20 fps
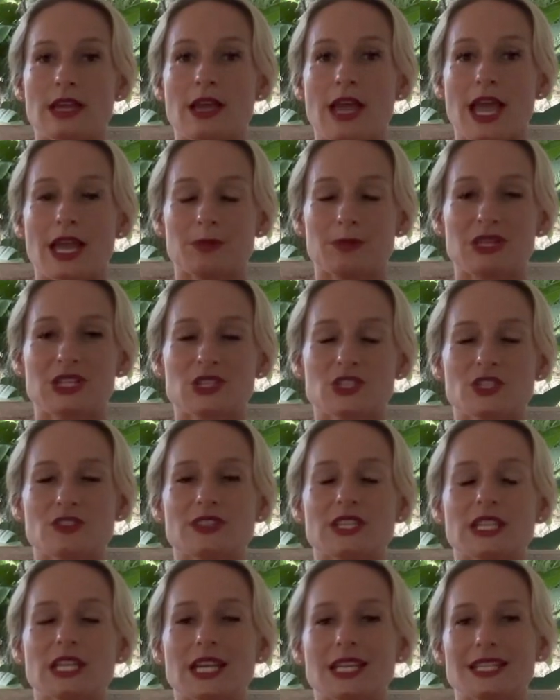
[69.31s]
And because of
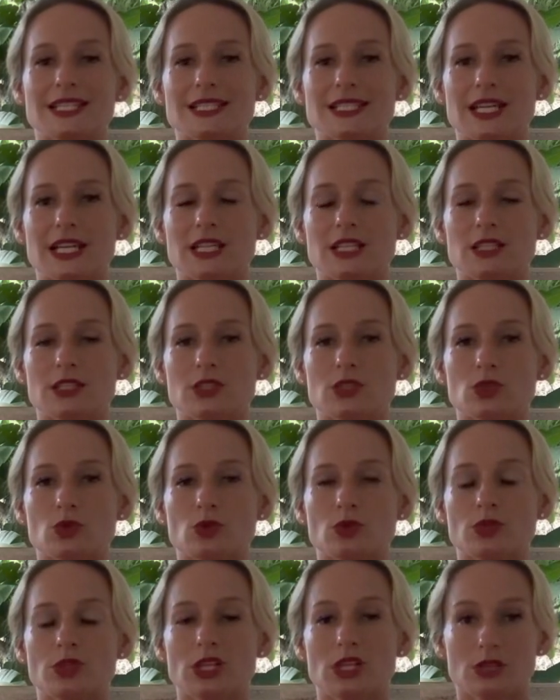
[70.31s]
that, I decided to
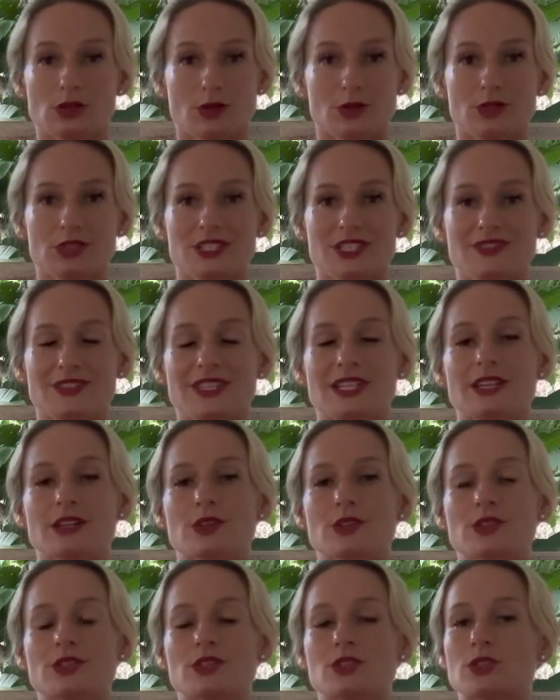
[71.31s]
create all these
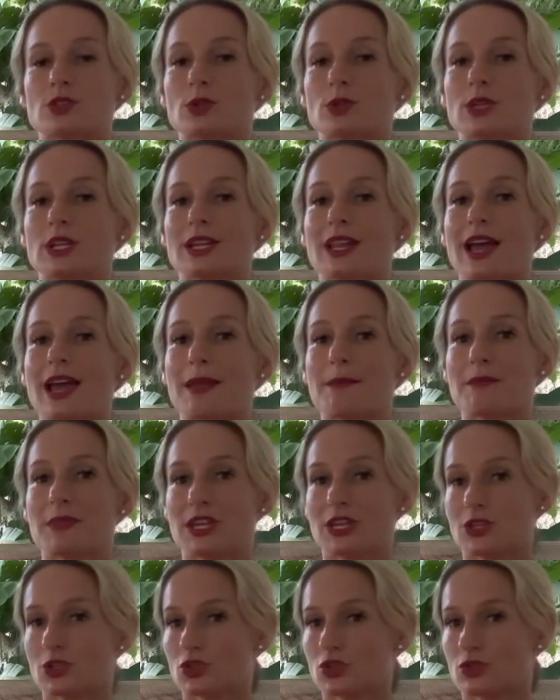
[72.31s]
videos so that I
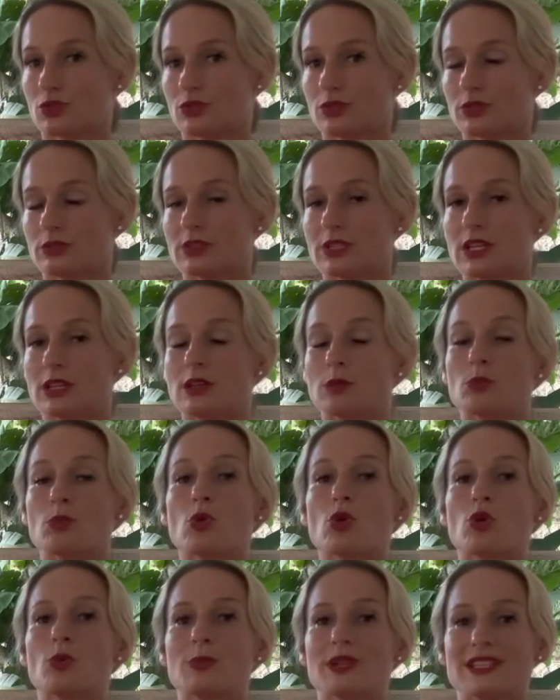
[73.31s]
make sure that the
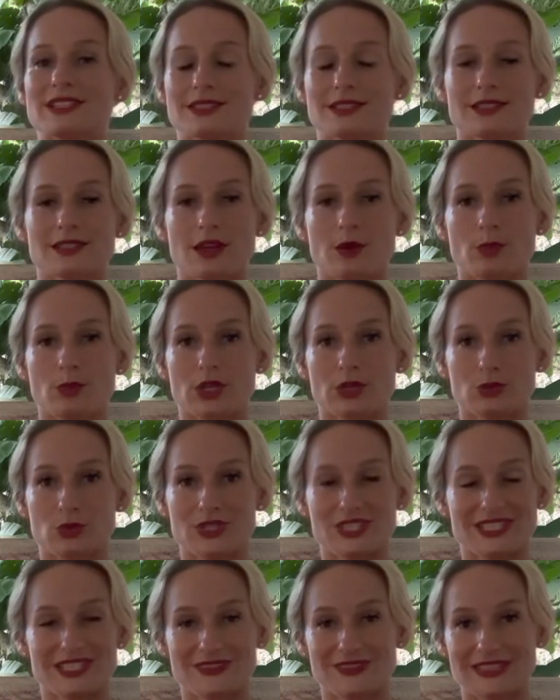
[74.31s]
moment someone
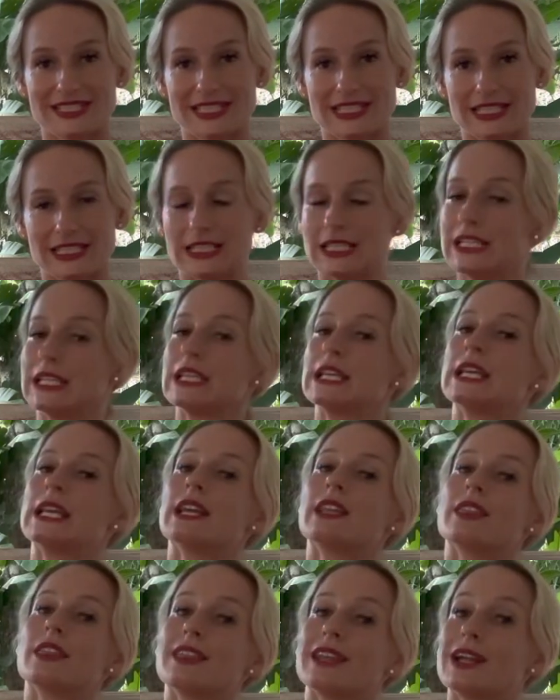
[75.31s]
receives Healy,
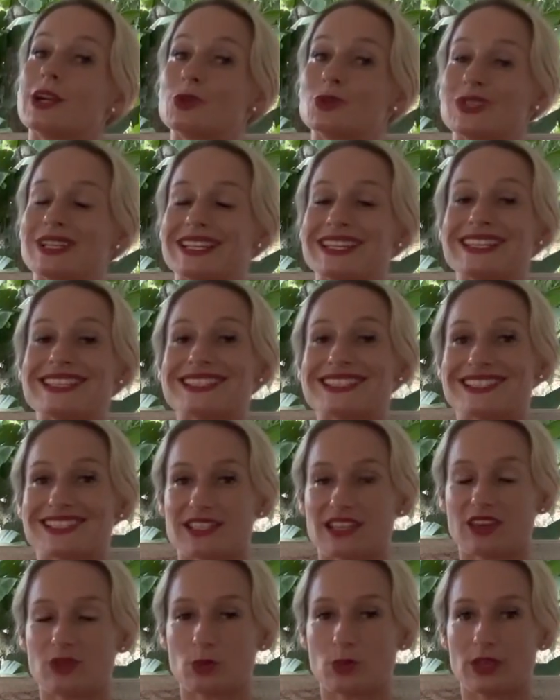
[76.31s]
they are really
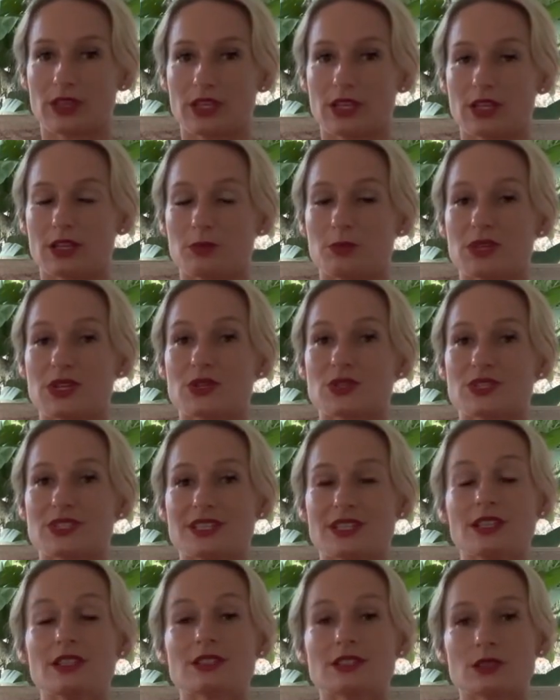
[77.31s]
safe with it, because
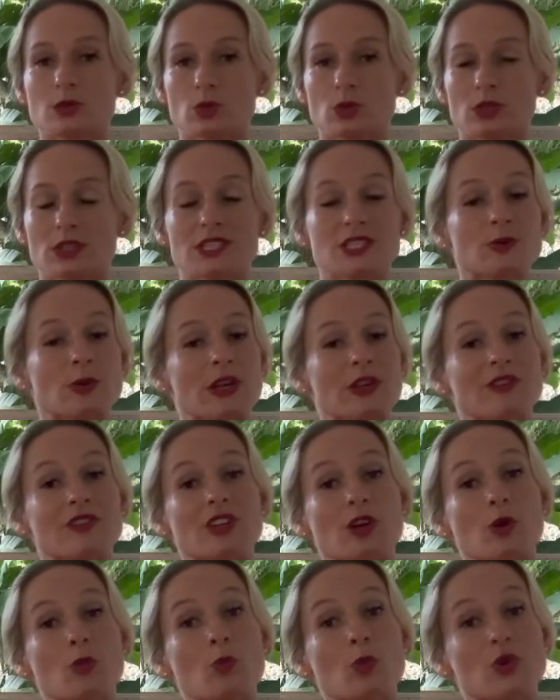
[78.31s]
this tool is one of the
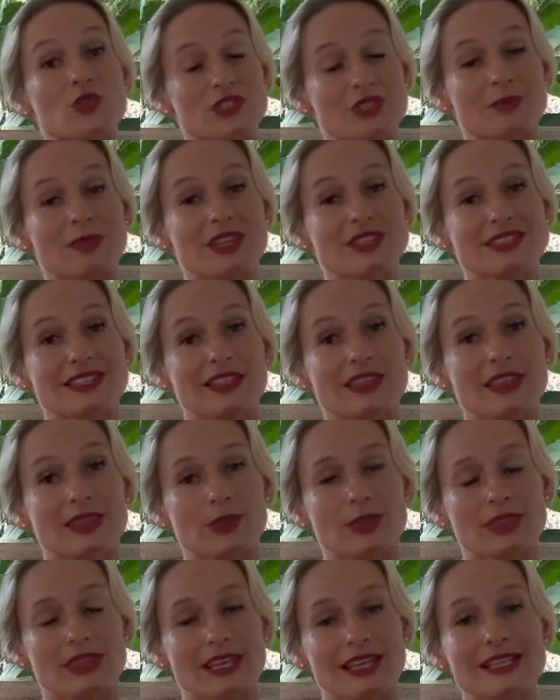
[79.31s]
most amazing
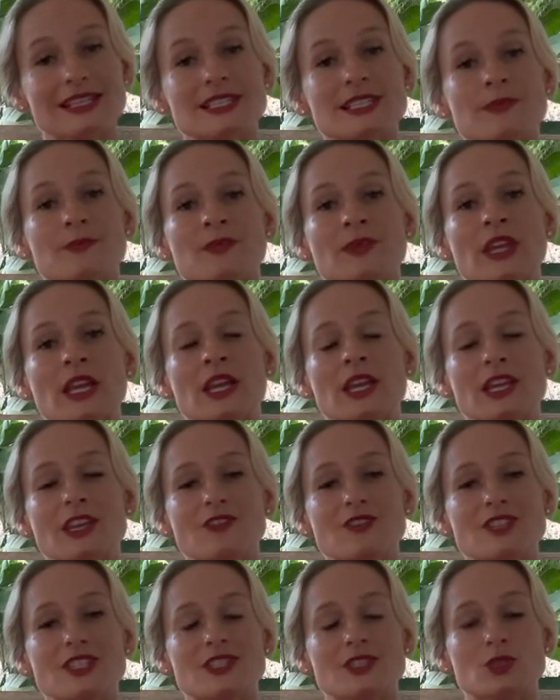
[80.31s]
things if
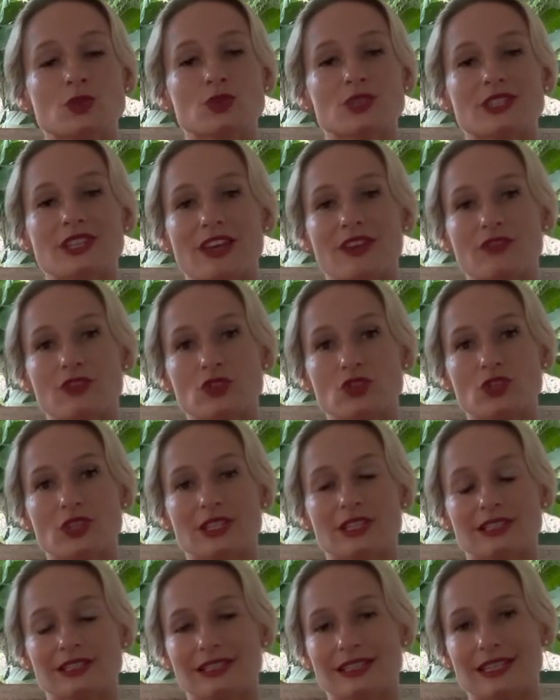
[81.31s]
it's used
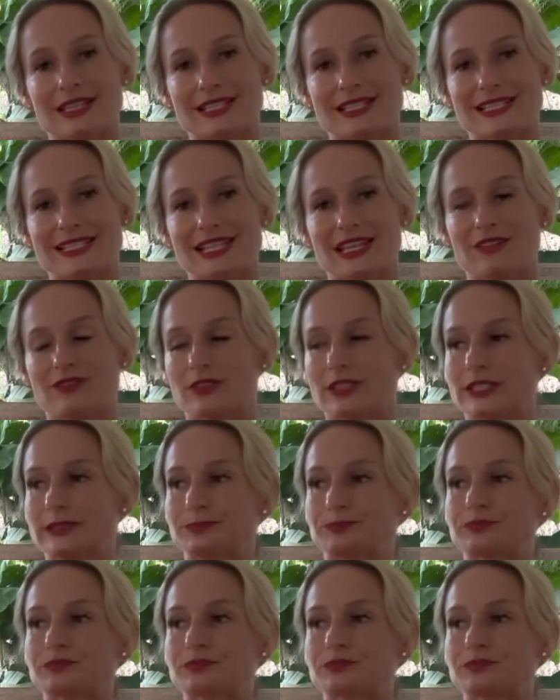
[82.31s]
efficiently and safely.